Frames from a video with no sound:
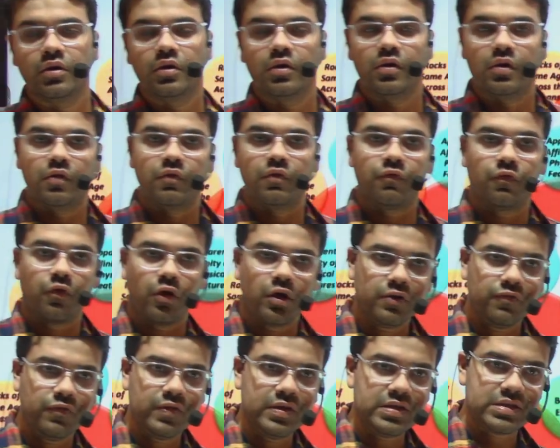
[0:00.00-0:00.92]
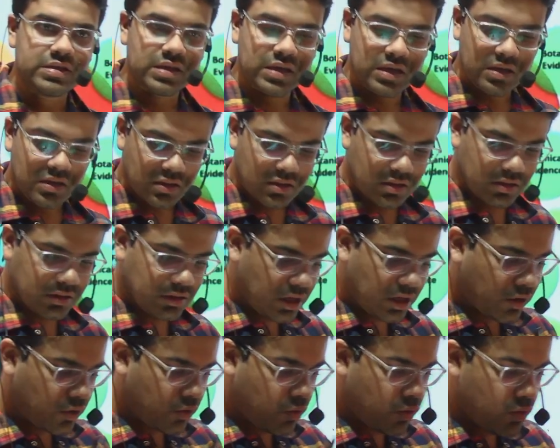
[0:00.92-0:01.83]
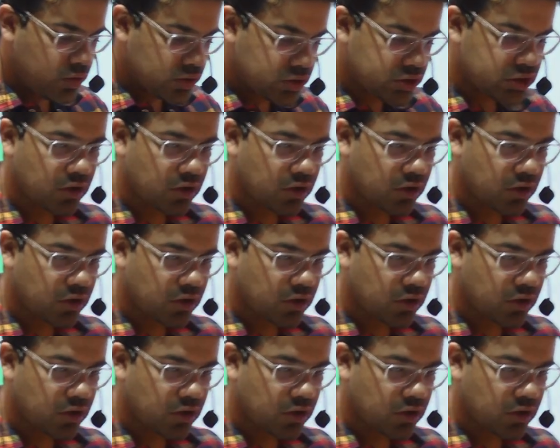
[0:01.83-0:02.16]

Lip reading: What we see, the coast of